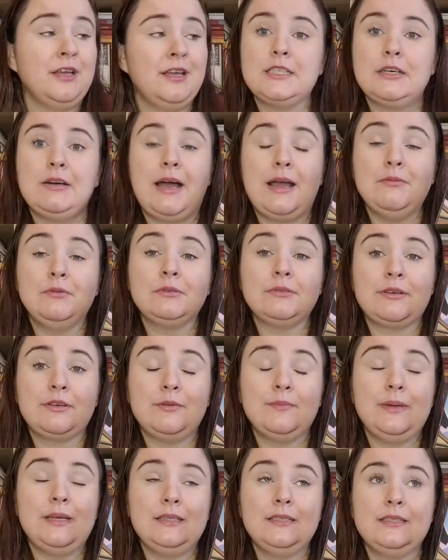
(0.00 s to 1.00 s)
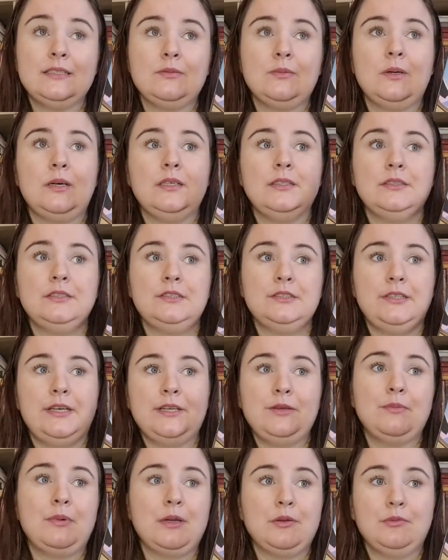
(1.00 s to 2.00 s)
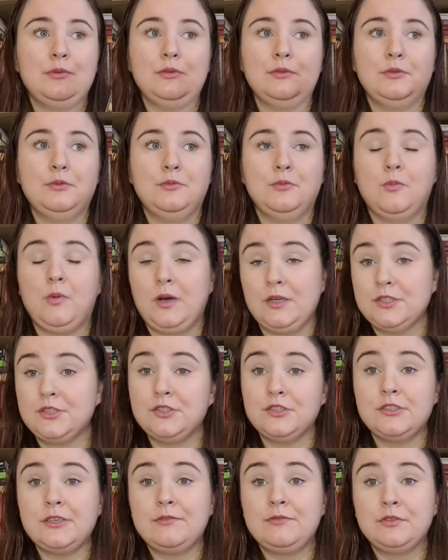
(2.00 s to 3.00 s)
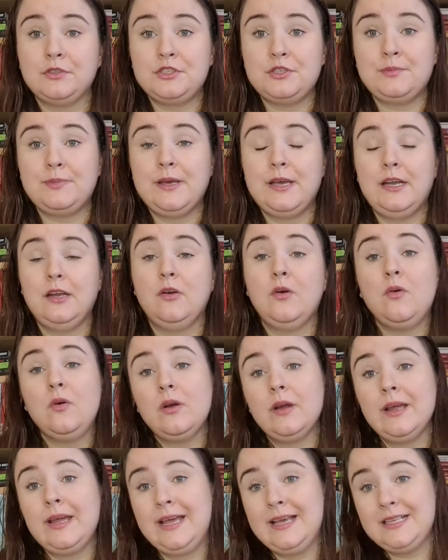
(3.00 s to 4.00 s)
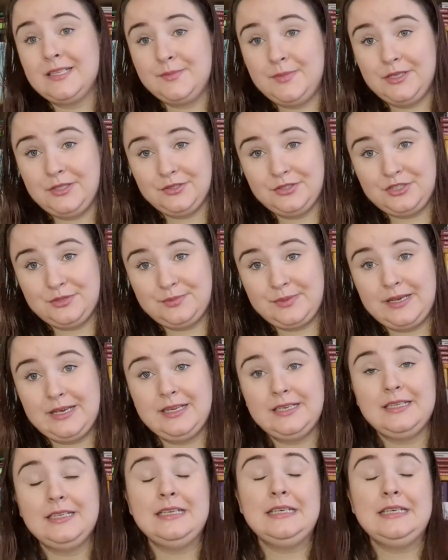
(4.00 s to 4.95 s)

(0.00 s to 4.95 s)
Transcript: So I would recommend this one to anyone who wants to travel to Japan or has been to Japan.